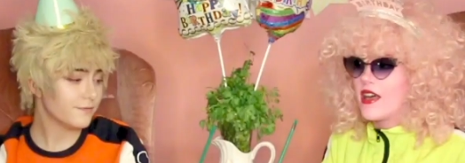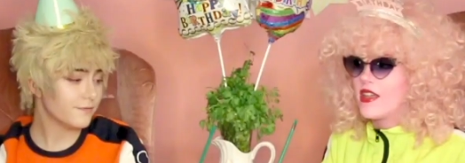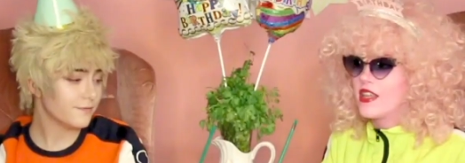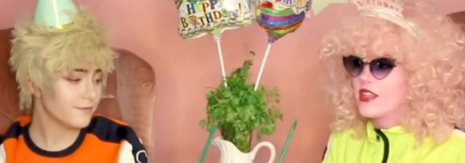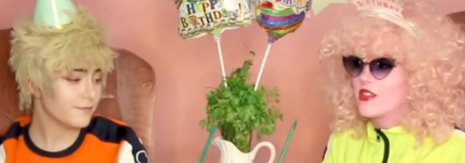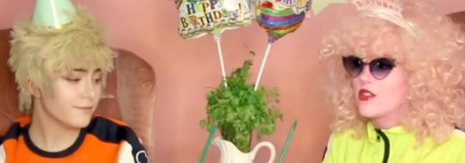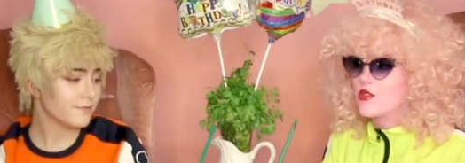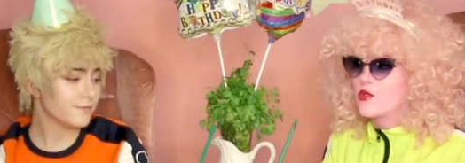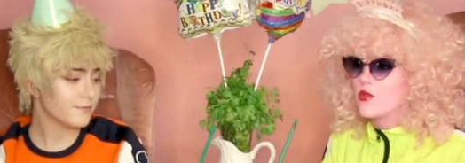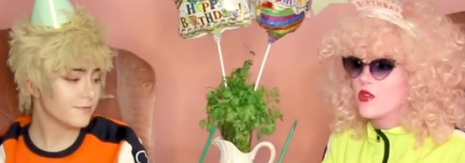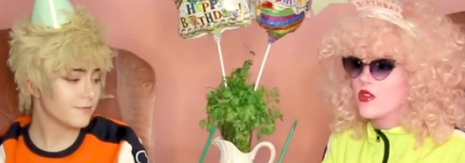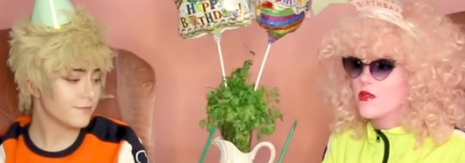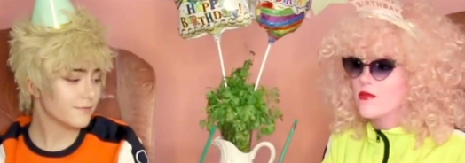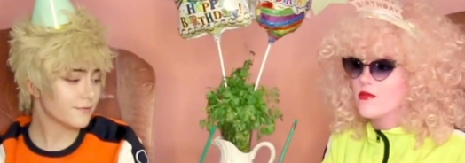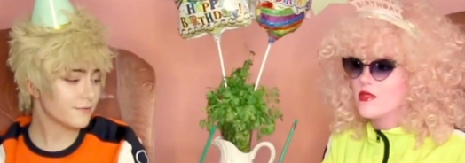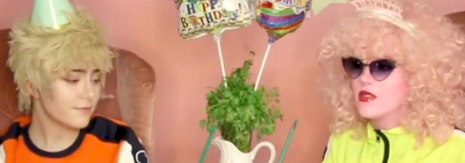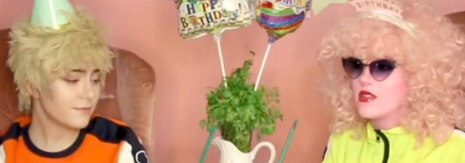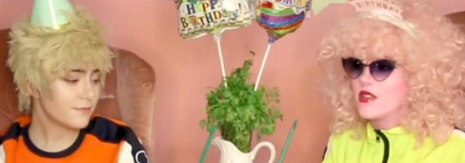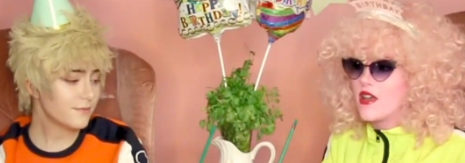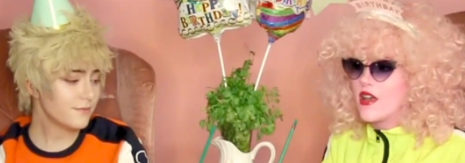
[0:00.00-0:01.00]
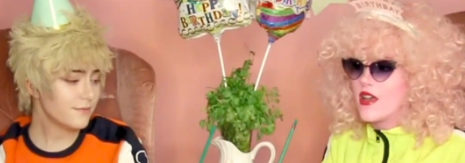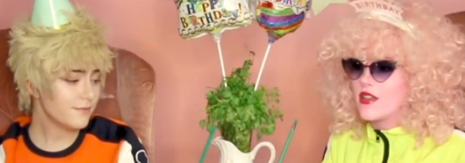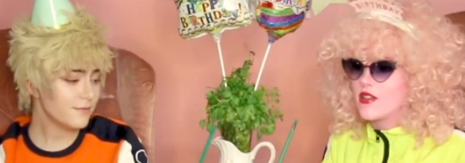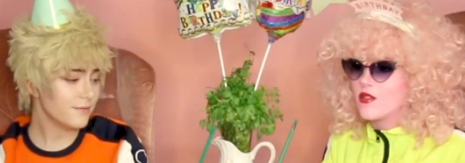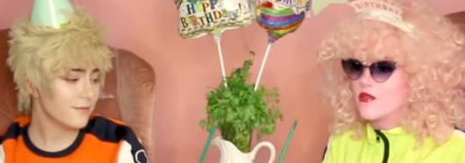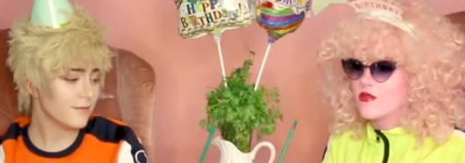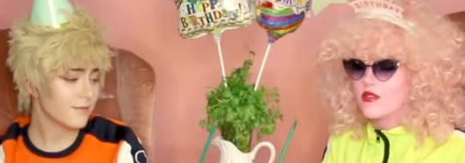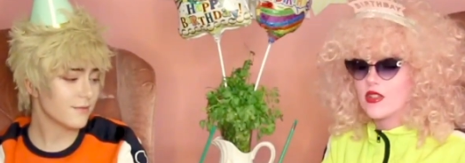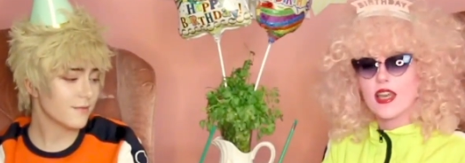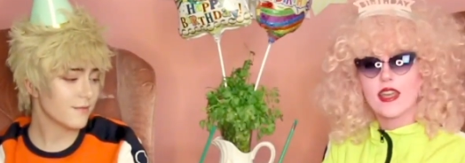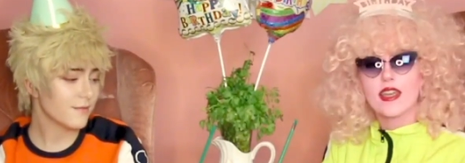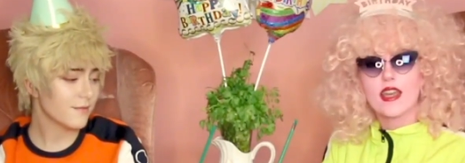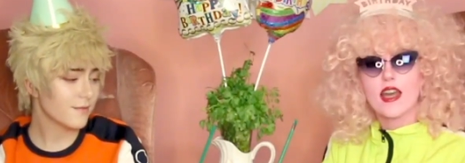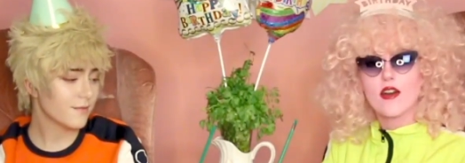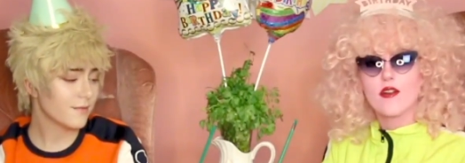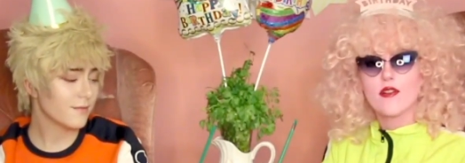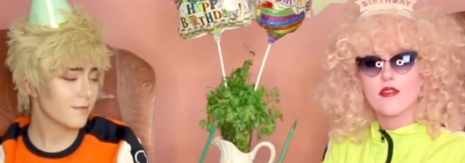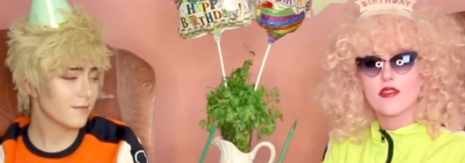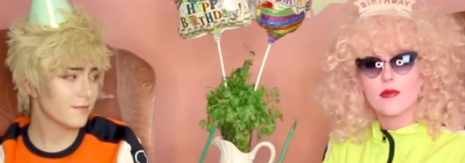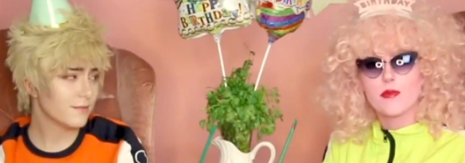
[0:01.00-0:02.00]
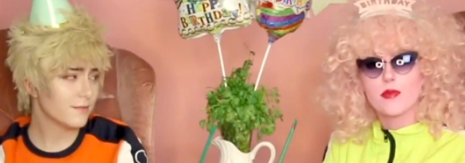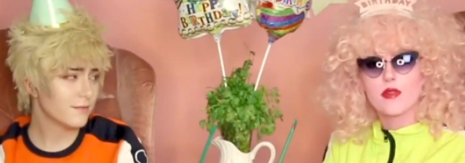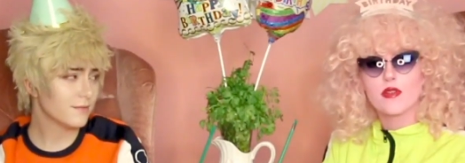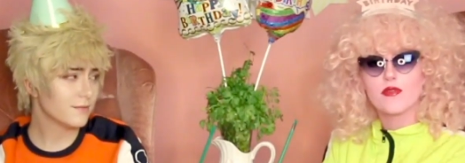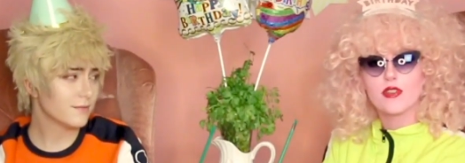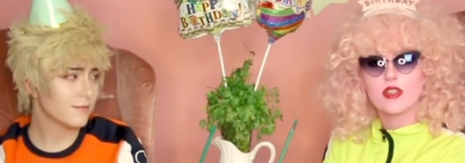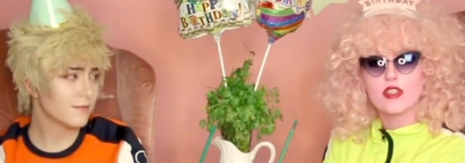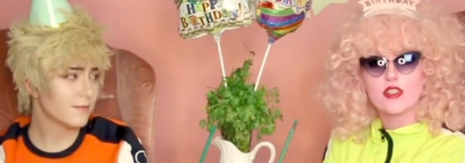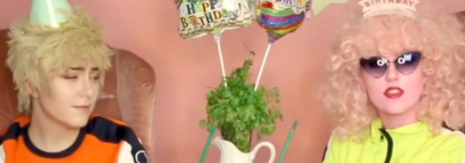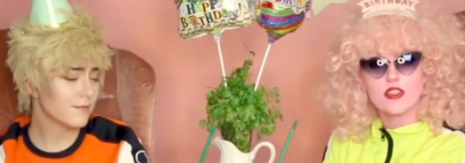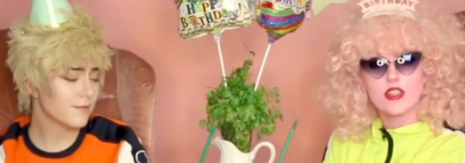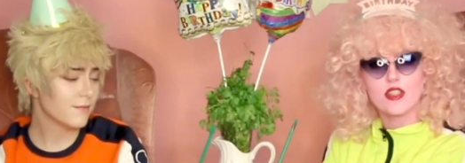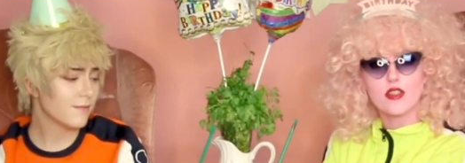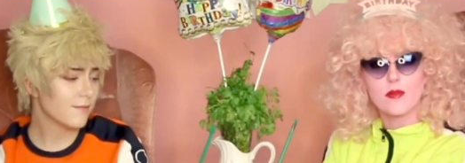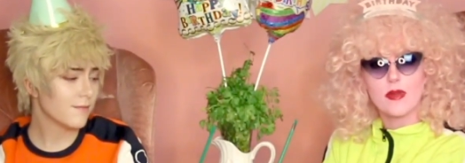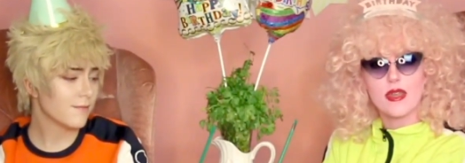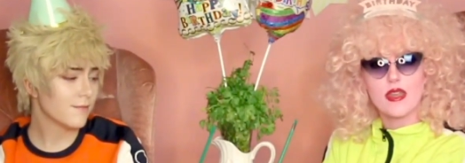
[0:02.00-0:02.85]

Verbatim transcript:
Speaker 1: I like the dorms. I don't like how the privileged little